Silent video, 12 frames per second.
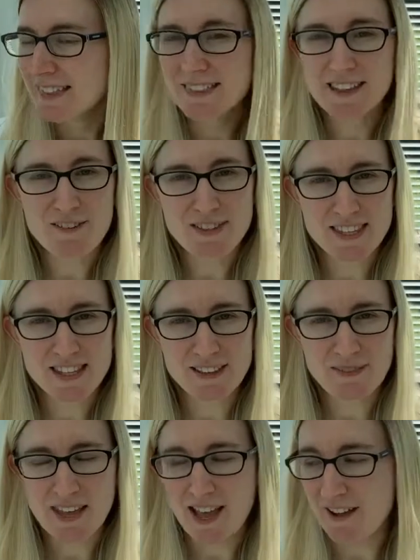The other thing
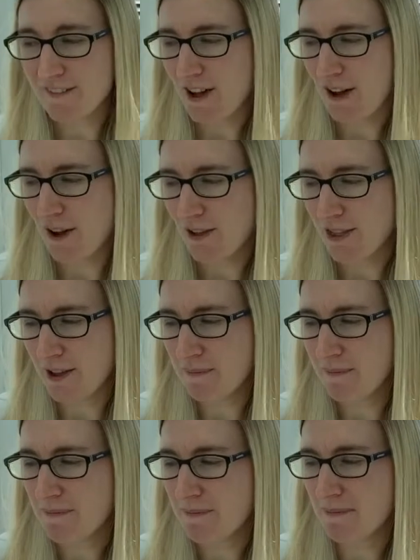that we have are the
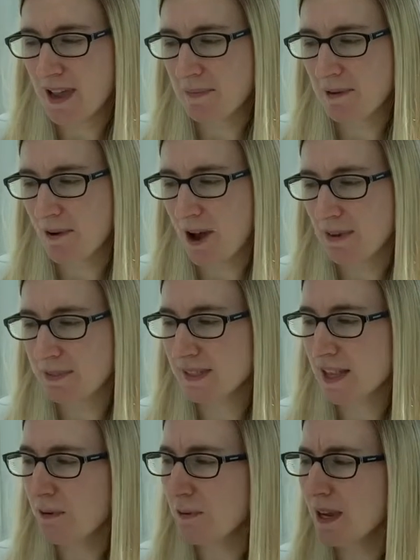baby
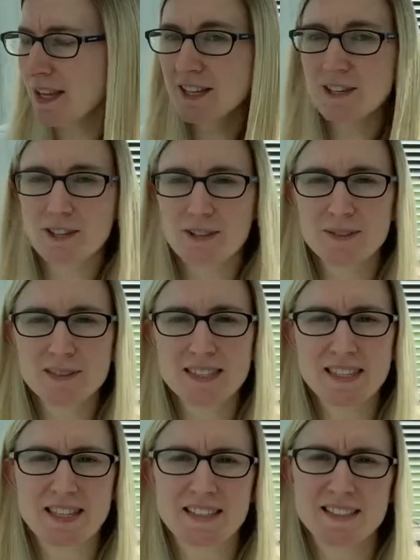wipes. Now we use
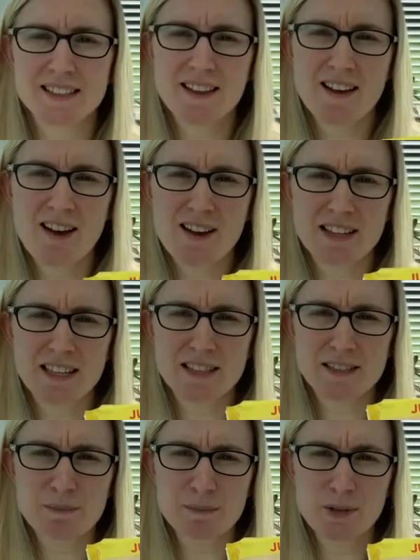these
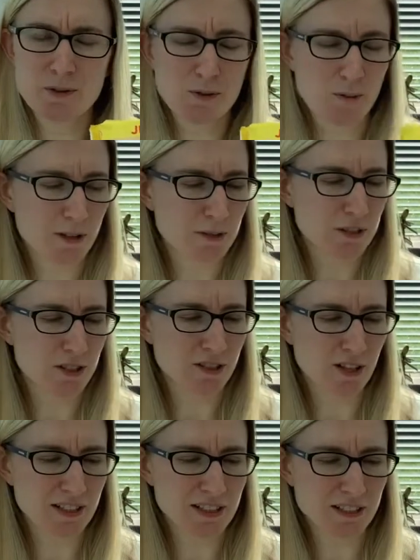Huggies Pure ones, which are
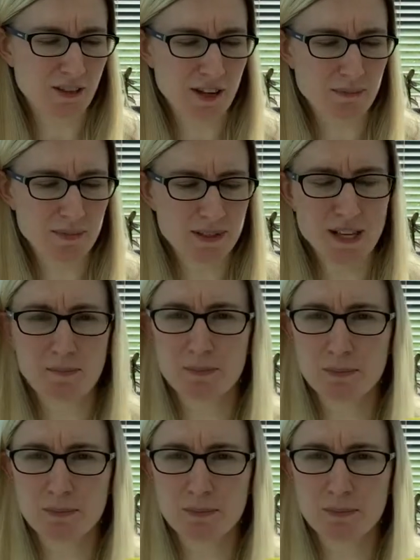99%